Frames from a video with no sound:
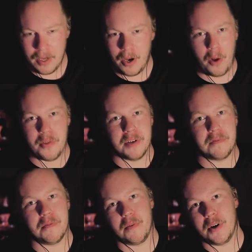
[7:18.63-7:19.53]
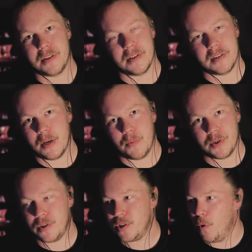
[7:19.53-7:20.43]
All the different voices there was
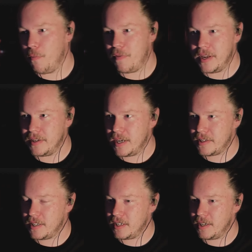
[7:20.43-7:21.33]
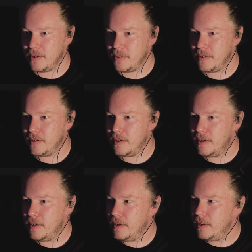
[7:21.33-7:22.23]
so fantastic, you know.
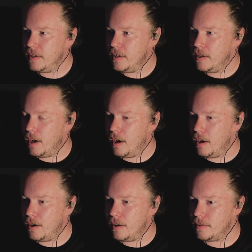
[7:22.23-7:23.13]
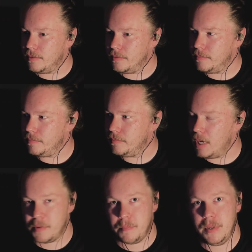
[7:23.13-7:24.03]
Uh,
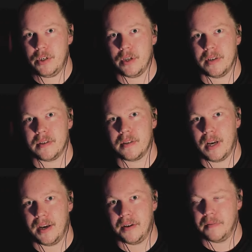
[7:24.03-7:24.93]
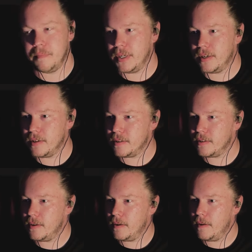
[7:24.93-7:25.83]
I'm speechless, kind of, because
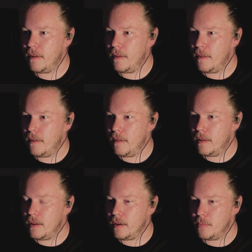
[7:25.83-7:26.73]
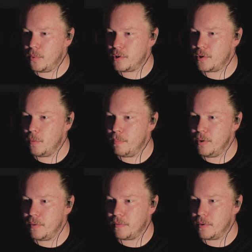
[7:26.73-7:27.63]
it was so
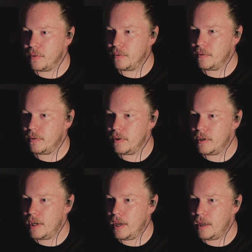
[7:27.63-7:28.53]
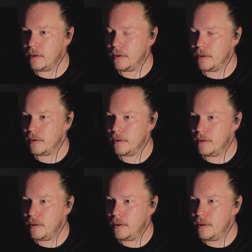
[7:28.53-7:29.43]
beautiful. And uh,
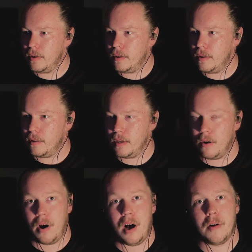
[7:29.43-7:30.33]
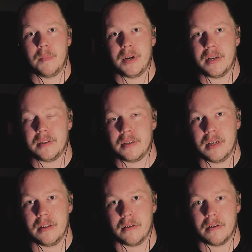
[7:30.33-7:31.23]
they all harmonized
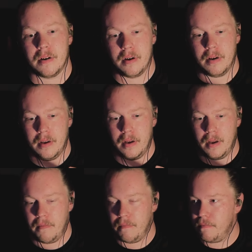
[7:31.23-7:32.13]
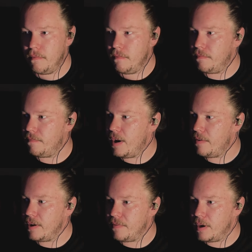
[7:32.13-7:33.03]
together
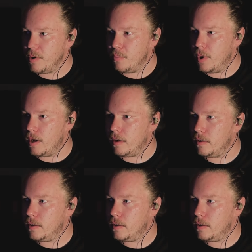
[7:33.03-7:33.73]
very, very well.